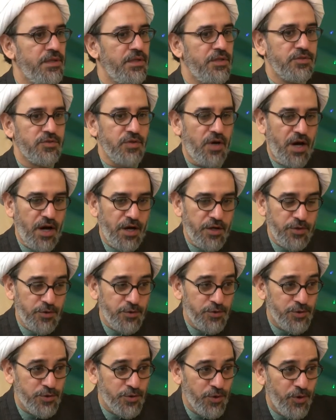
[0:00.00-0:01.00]
So are
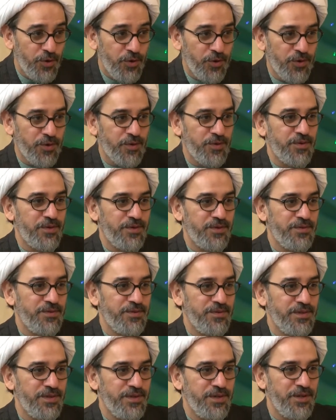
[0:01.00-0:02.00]
you sure
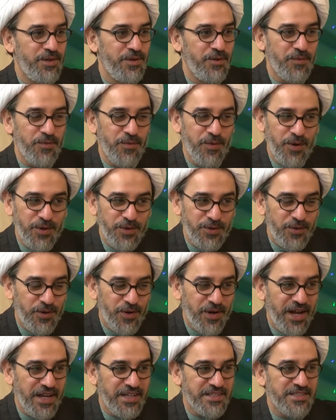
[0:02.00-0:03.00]
what you
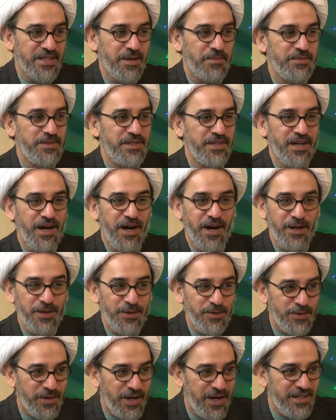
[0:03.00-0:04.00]
are accepting? Are
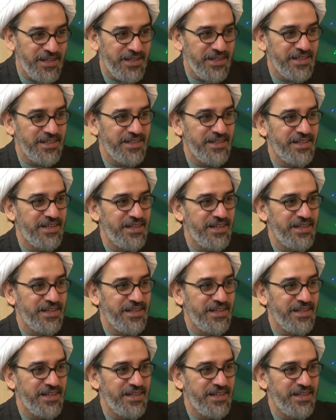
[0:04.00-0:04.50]
you ready?